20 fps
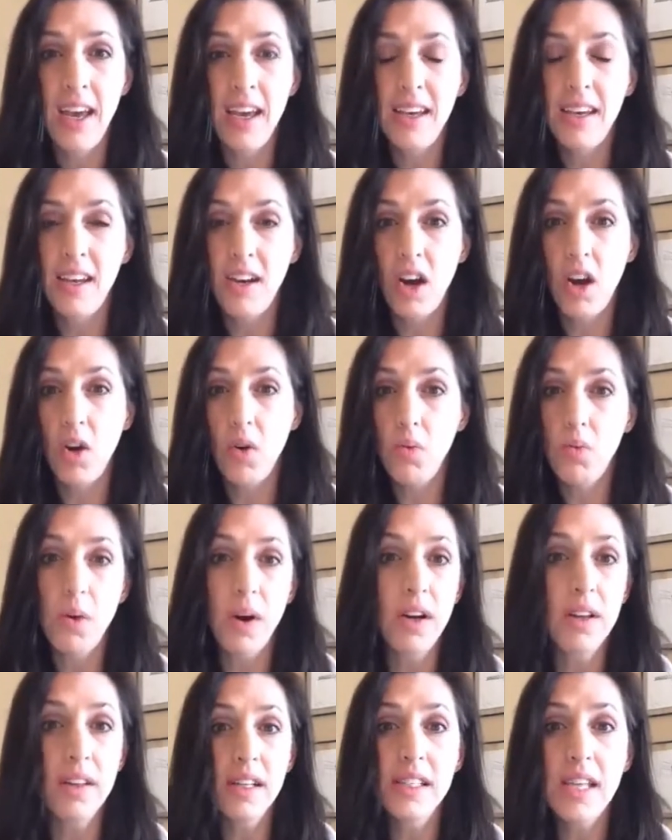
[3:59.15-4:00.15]
You know,
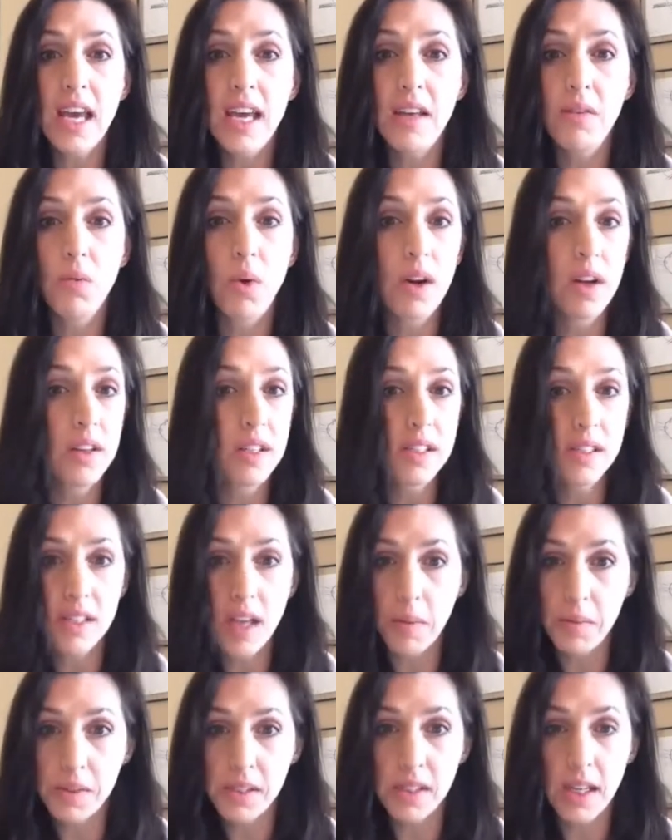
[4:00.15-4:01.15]
what take what are the
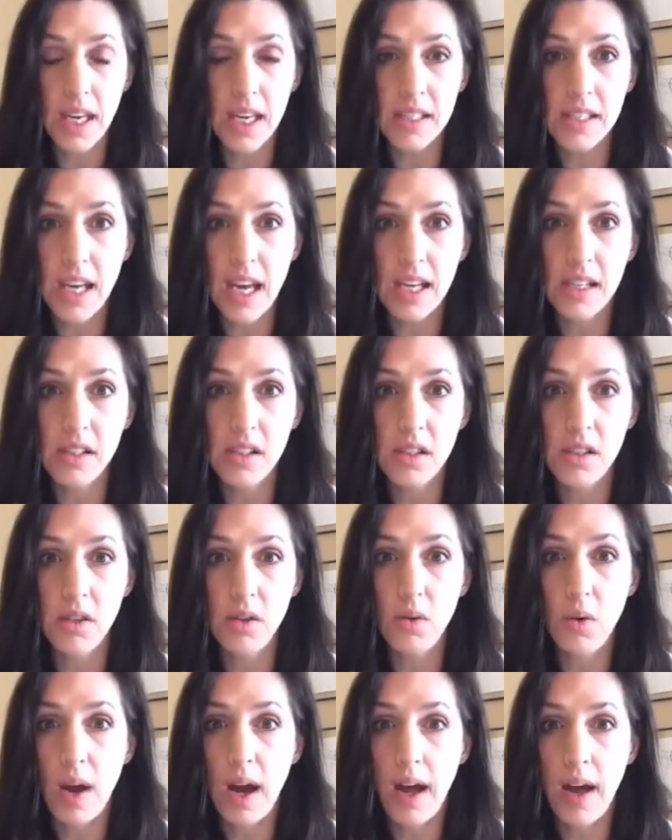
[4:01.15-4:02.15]
steps it takes
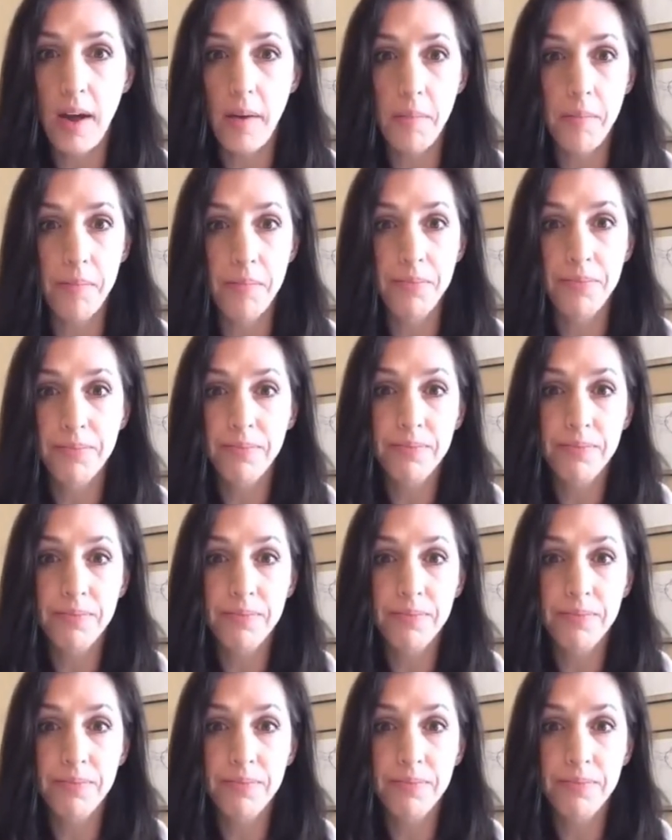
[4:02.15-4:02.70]
to um